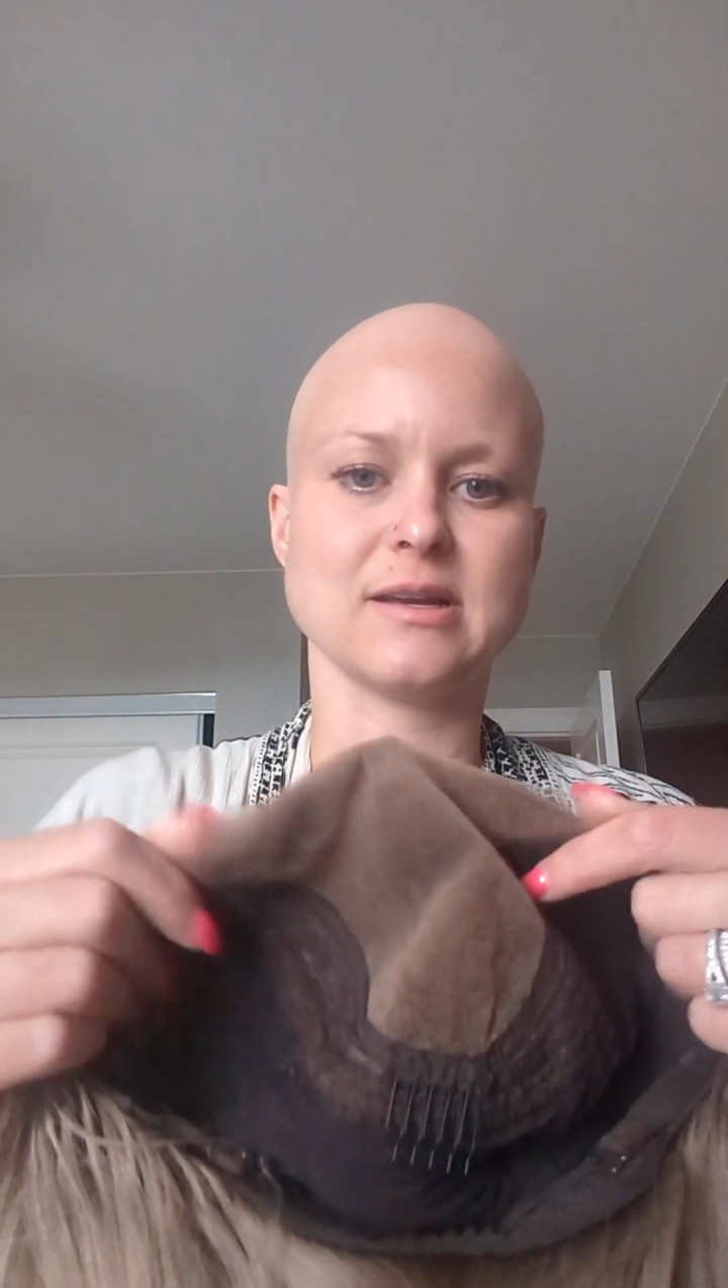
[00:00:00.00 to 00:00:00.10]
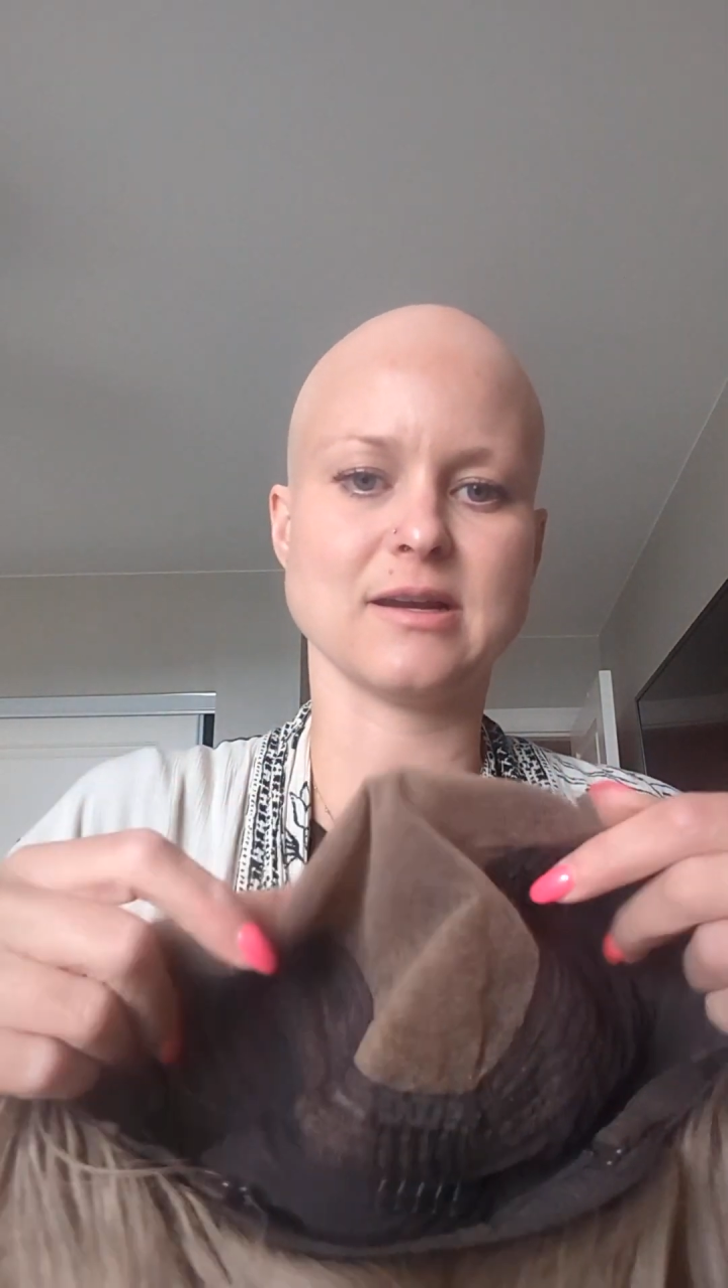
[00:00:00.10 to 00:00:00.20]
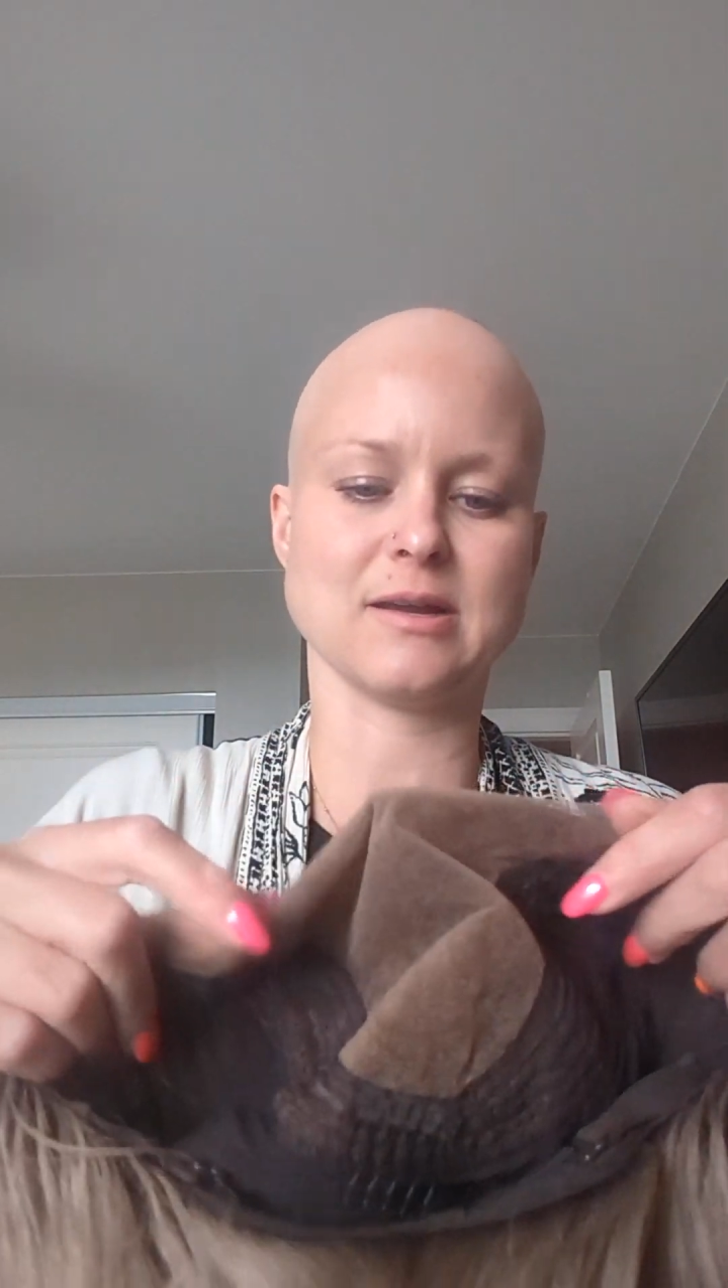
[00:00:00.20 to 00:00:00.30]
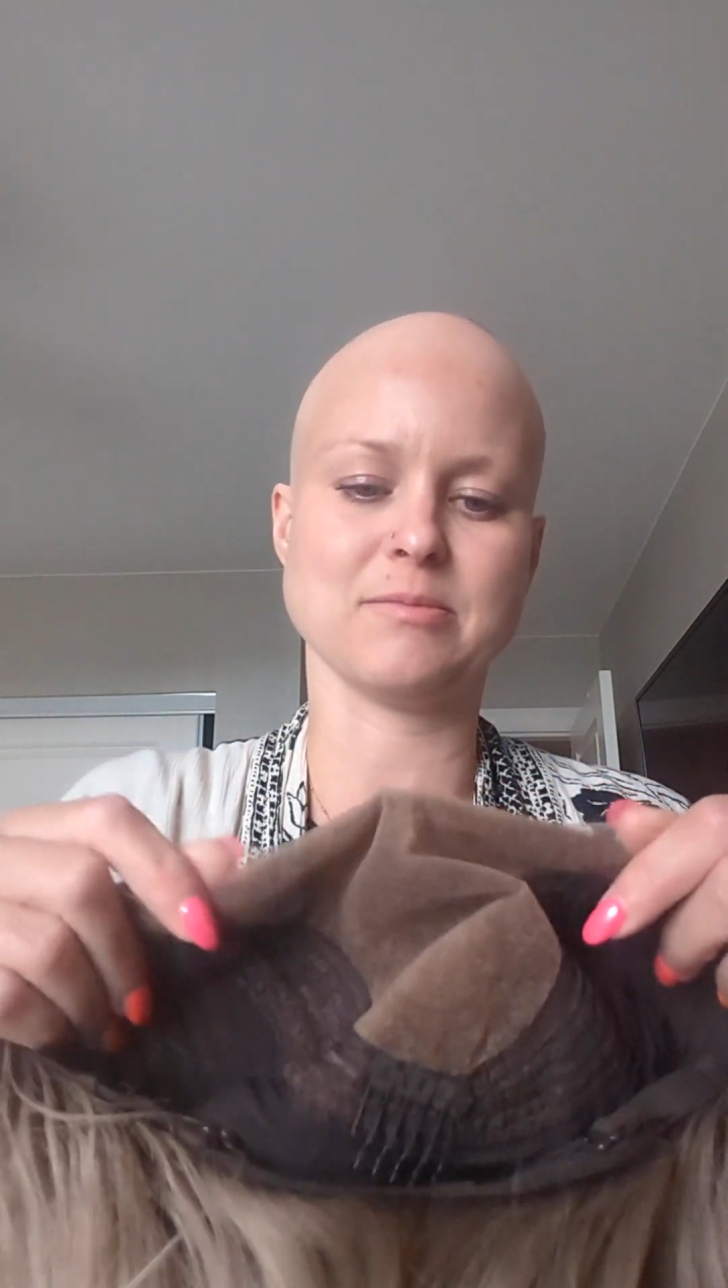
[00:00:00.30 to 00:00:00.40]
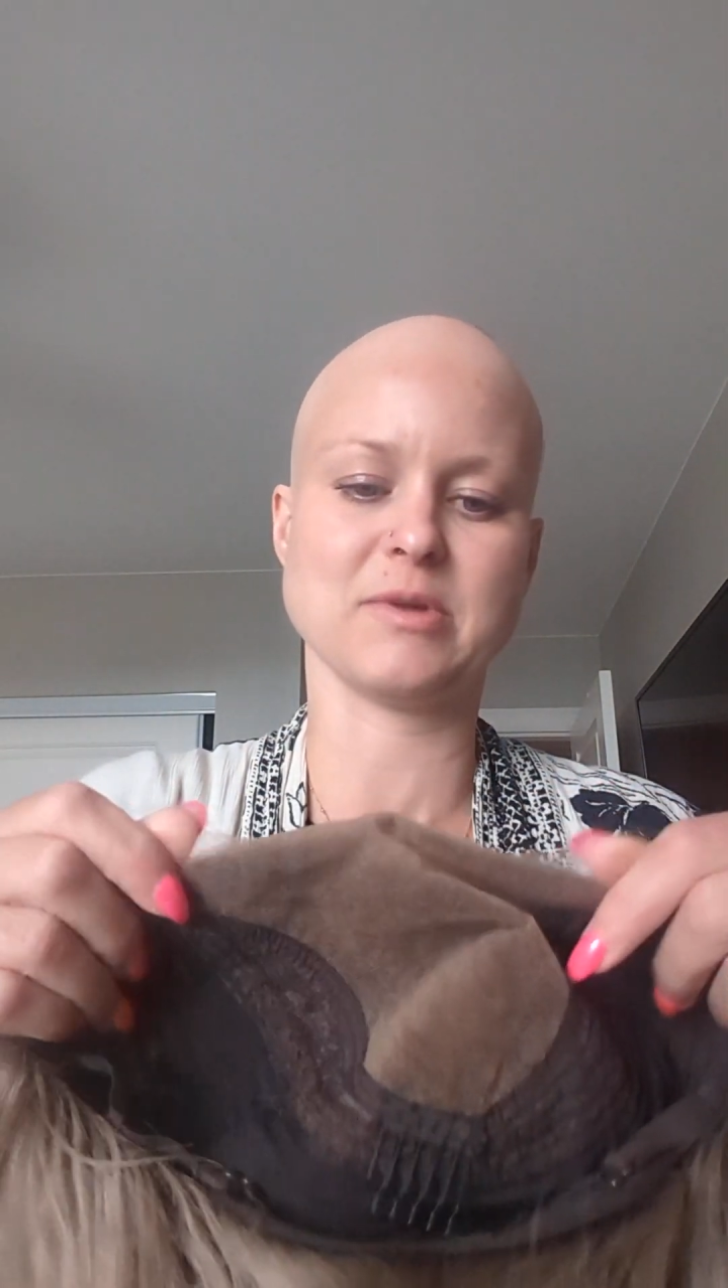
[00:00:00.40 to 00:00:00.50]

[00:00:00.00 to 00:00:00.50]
I'm